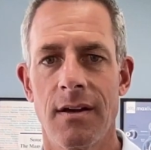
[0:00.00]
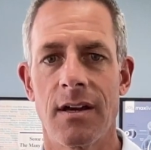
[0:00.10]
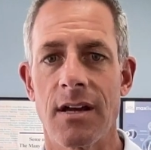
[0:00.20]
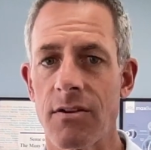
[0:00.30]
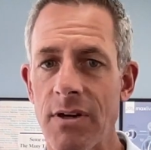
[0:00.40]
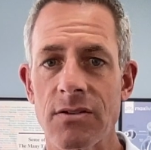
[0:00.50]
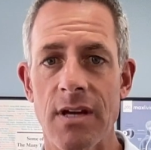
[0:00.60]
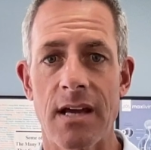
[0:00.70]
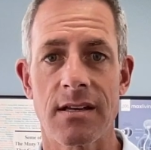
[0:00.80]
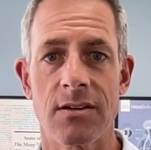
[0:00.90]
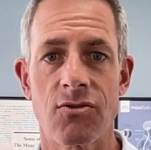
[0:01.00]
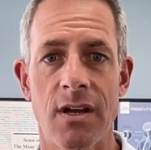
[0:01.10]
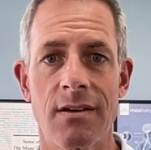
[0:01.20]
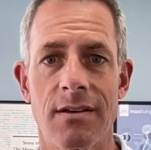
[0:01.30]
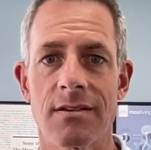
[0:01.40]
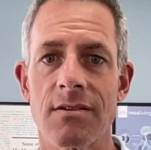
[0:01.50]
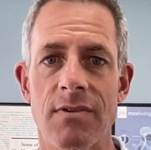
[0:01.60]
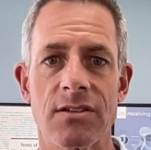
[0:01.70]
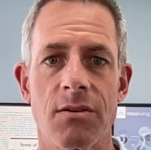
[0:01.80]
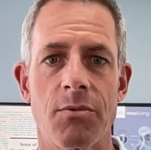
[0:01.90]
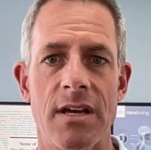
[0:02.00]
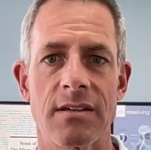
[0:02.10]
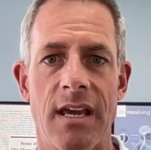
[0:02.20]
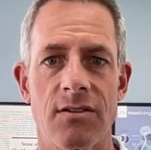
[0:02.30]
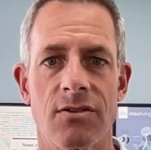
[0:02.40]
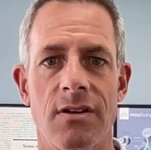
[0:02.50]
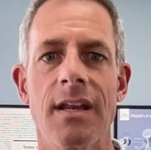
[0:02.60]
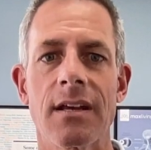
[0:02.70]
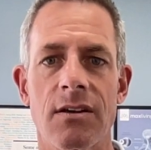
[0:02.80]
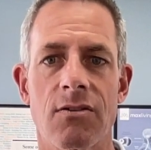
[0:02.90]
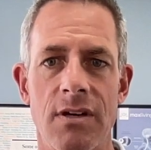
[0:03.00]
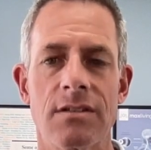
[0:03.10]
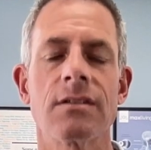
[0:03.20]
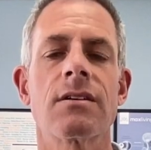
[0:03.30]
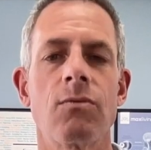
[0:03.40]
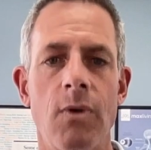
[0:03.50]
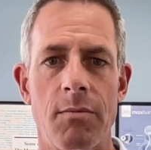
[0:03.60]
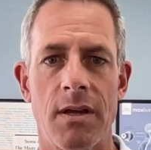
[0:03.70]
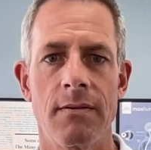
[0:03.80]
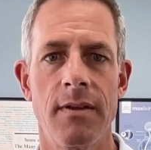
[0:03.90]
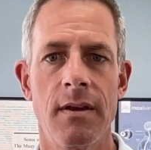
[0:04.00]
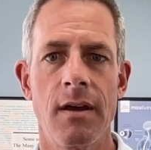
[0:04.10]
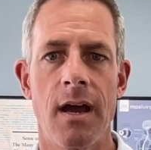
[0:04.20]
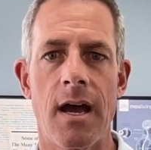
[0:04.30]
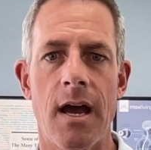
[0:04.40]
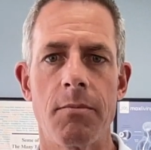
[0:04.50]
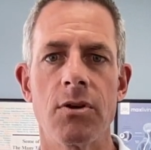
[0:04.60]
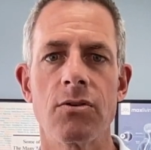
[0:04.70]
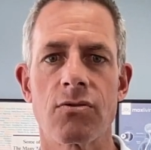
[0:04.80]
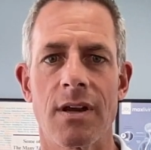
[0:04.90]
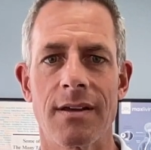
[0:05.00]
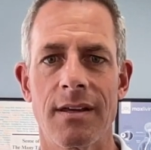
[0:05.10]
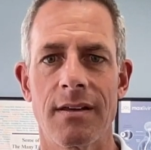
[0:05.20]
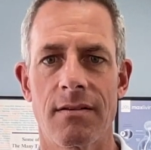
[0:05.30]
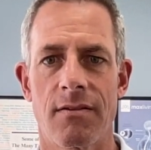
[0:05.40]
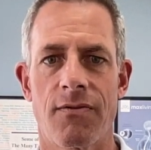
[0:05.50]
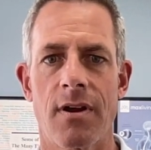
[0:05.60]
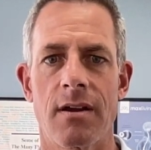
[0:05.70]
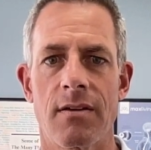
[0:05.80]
Another reason not to drink is the risk of breast cancer. It increases in women um, who drink for,